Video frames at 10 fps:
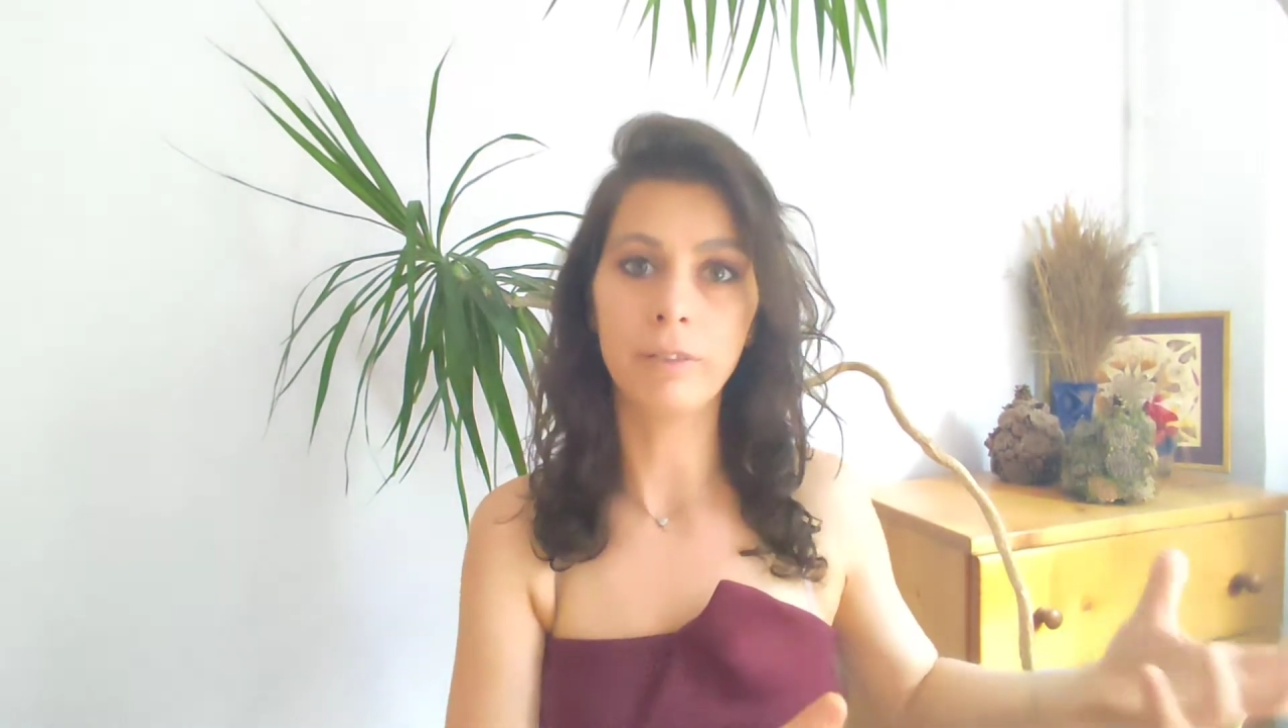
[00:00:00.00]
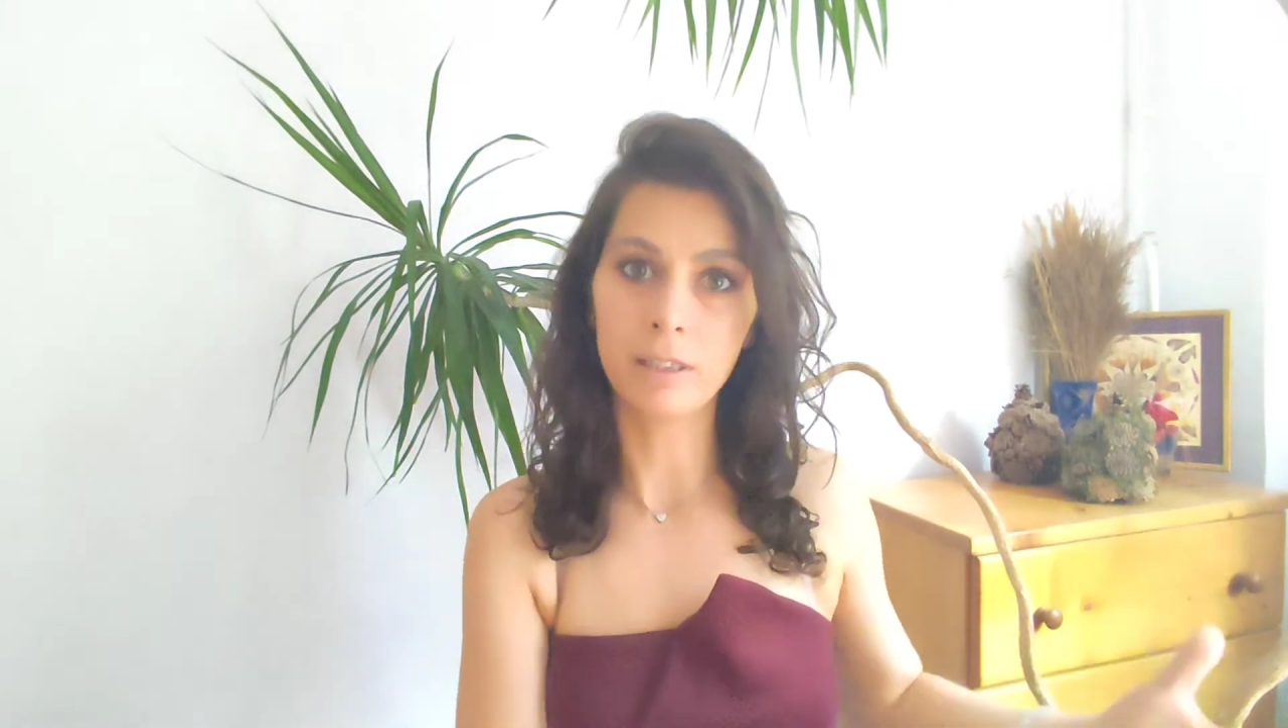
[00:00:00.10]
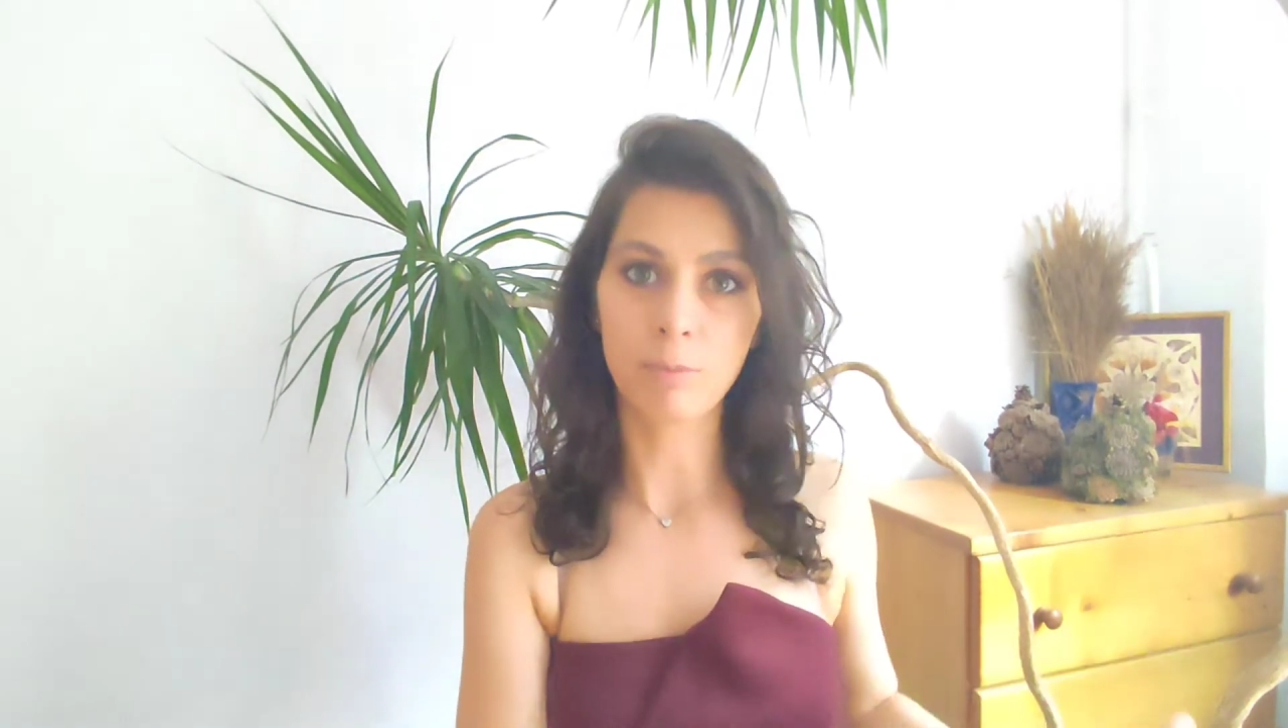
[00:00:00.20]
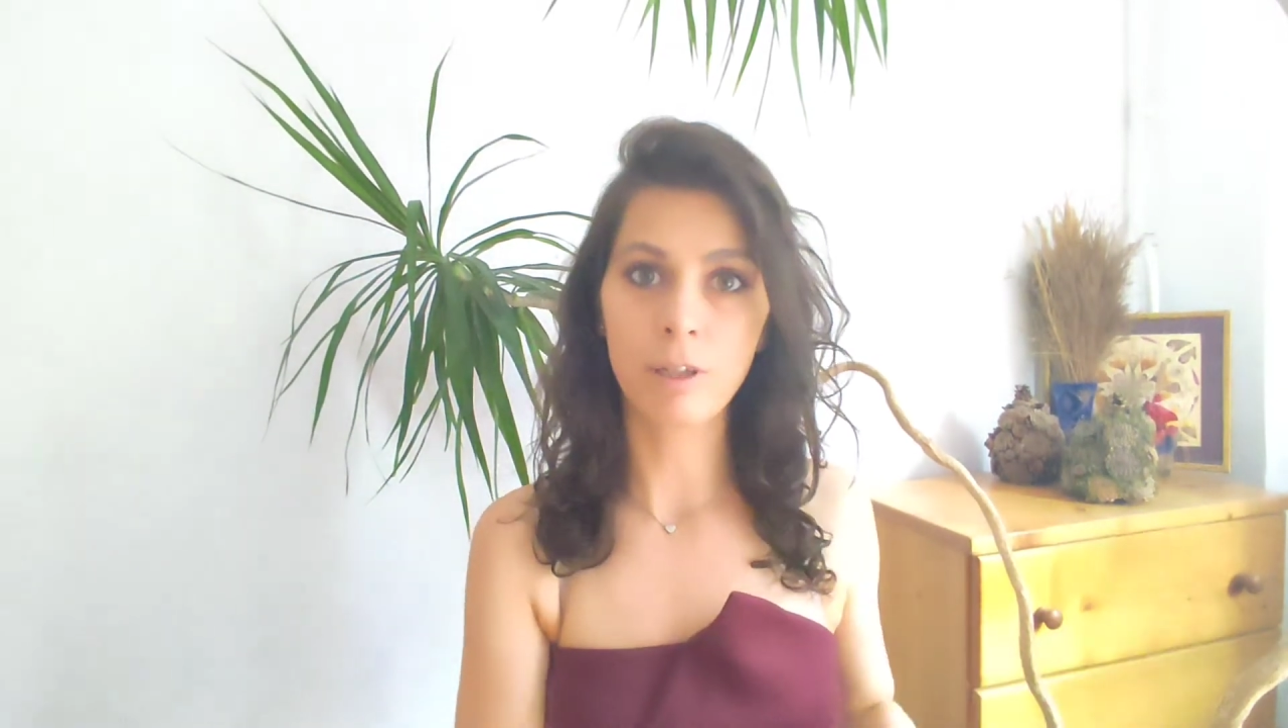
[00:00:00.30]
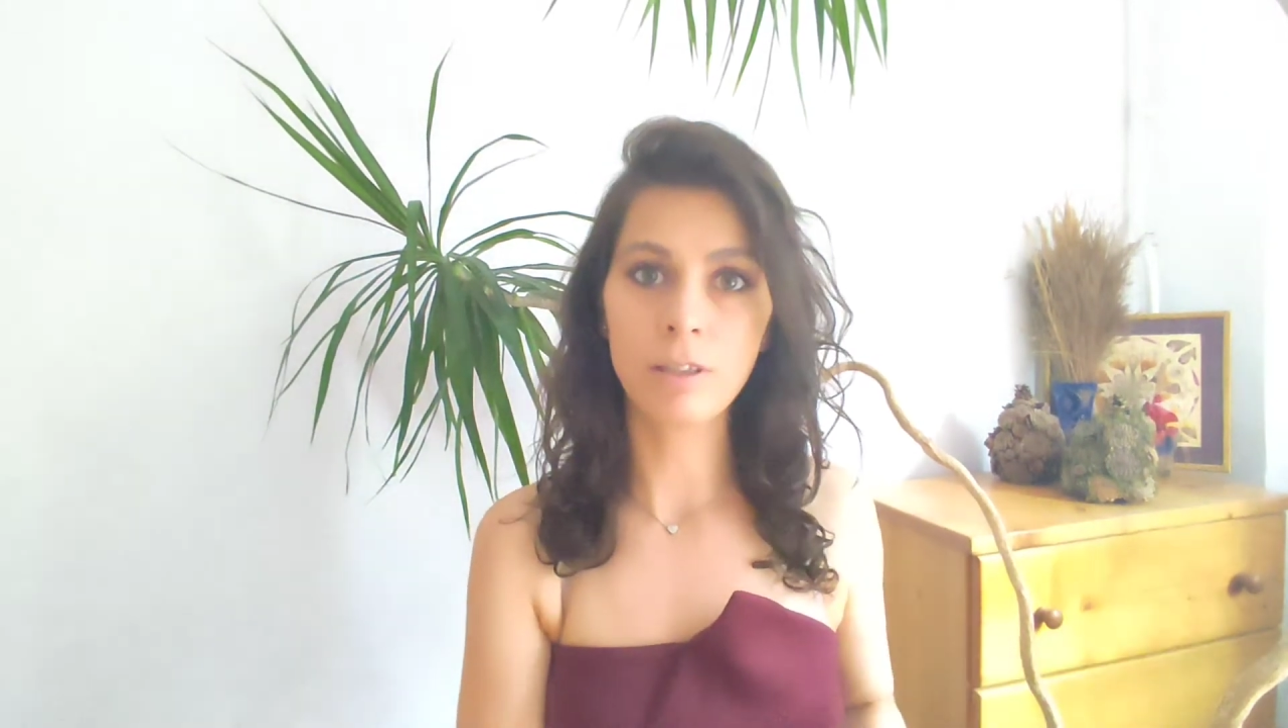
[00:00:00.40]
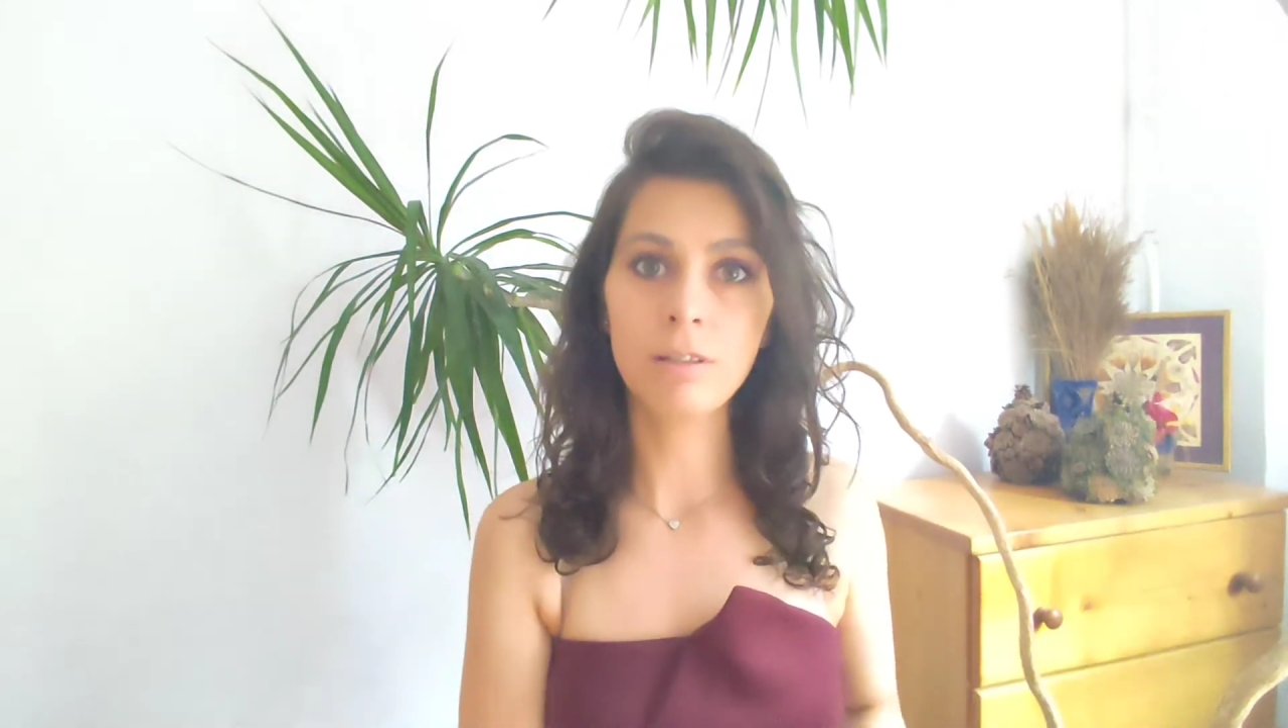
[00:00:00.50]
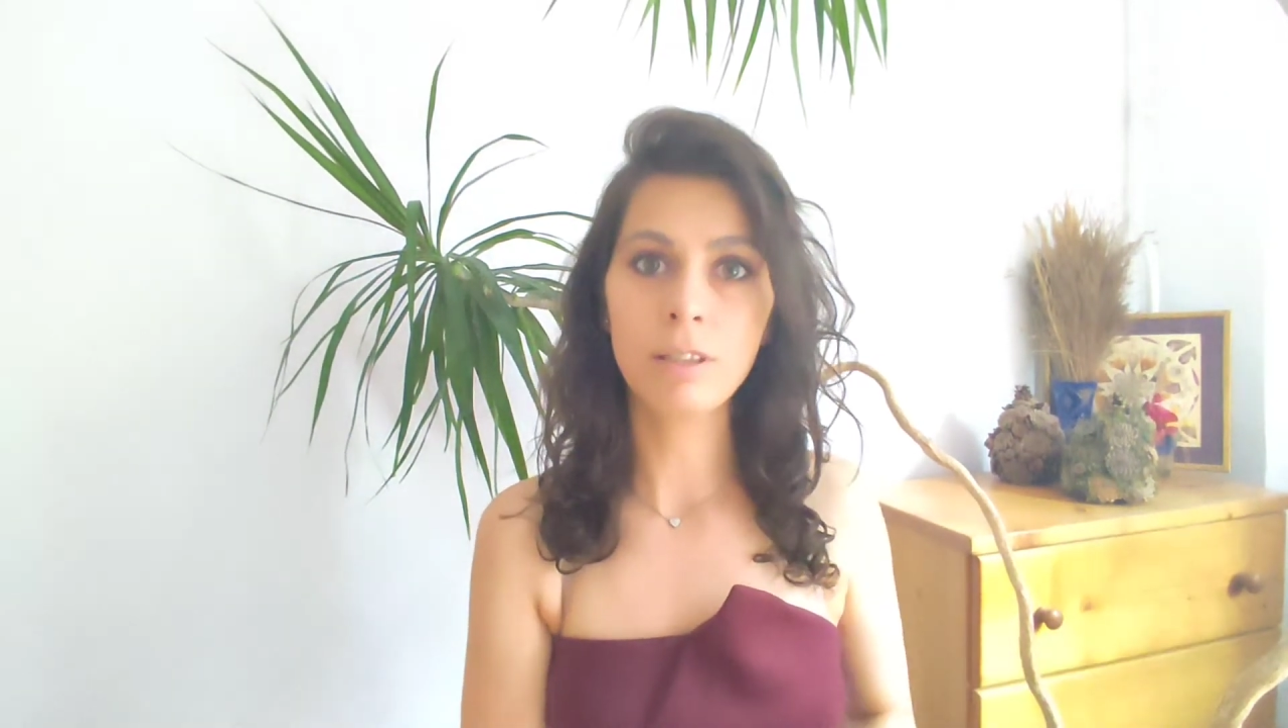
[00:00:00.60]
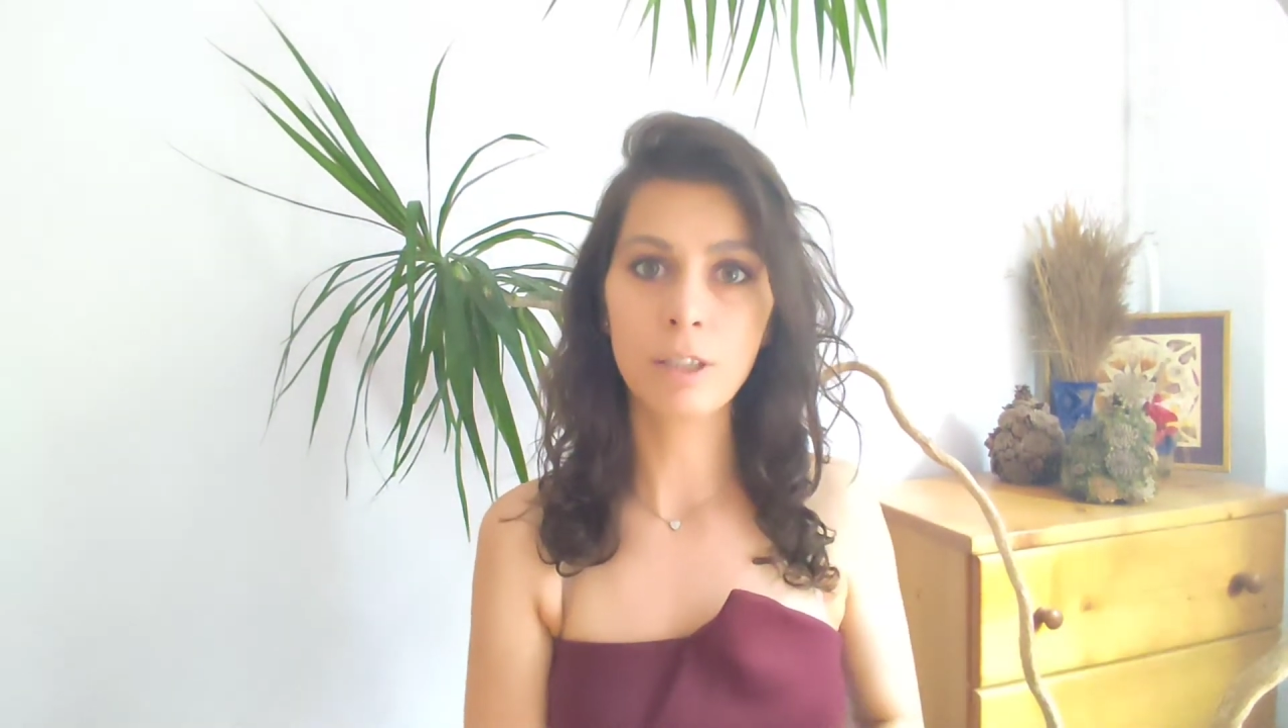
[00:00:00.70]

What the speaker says: of expressing